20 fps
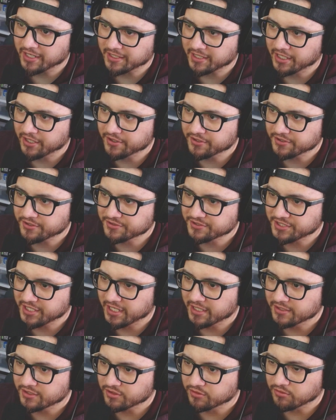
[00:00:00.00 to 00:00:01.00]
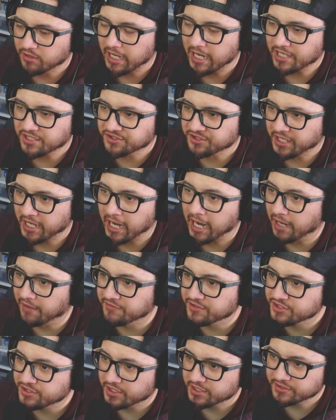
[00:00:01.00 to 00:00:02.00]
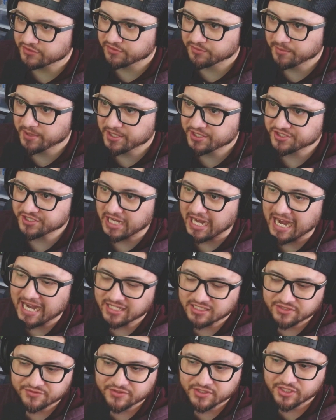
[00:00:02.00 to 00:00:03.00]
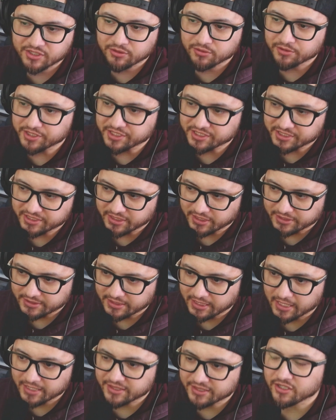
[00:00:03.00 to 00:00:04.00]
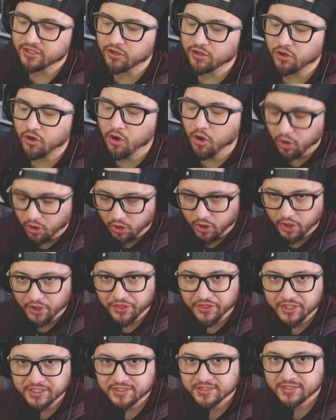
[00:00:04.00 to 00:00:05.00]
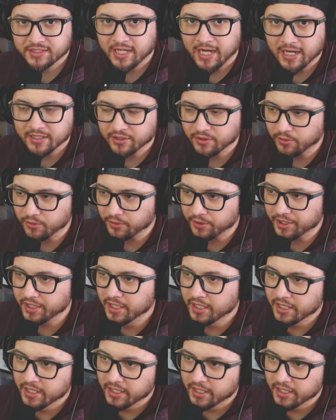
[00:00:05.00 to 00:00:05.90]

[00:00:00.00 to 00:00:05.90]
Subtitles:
characters that don't actually have a transformation active skill or anything like that that are on this category.